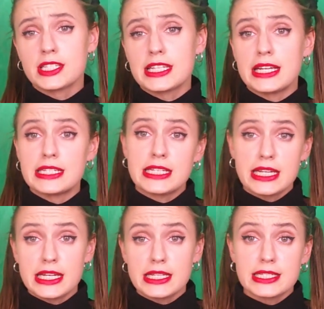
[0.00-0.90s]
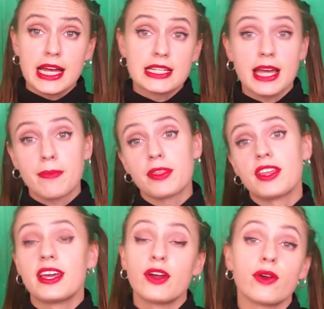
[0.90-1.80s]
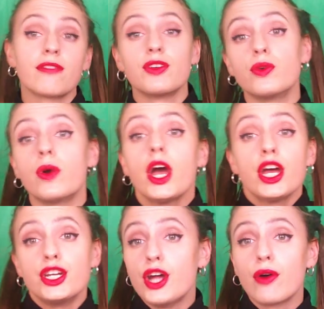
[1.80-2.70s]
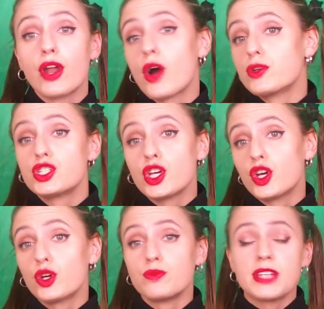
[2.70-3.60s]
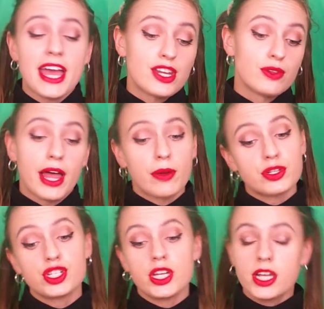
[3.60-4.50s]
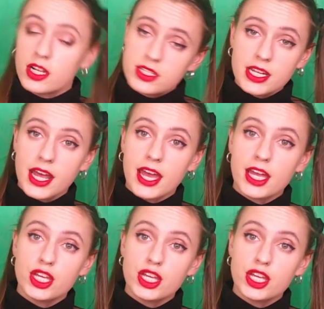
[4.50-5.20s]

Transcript: CDs, that type of thing, or if you don't know Entombed and you like what you hear today,